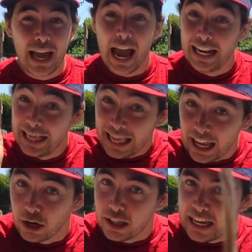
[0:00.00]
and
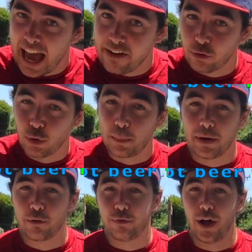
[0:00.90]
literally have a root
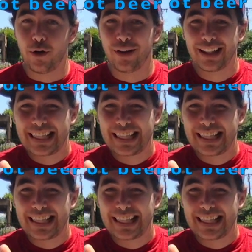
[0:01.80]
beer float.